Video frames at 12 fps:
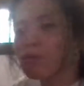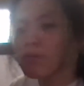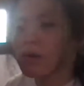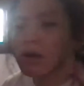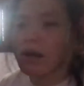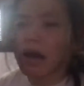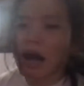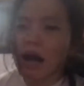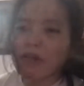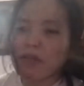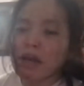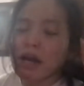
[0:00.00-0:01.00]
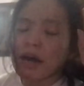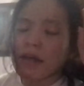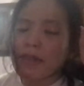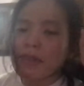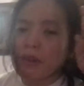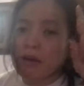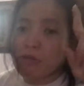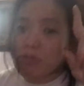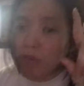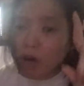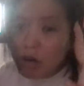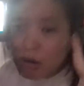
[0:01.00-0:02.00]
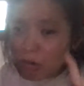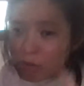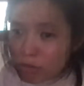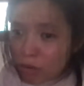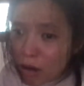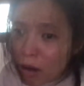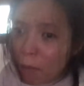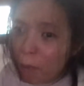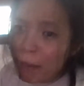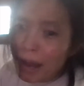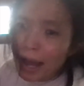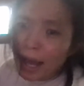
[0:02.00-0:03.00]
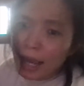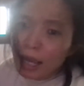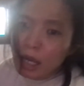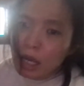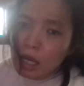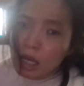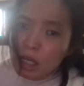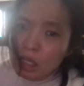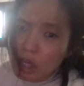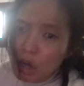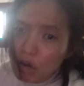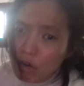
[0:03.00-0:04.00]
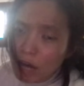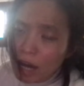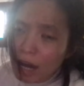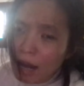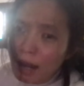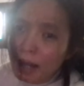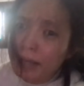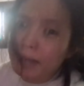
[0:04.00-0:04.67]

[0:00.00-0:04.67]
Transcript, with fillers: were called The Wolf by Yokan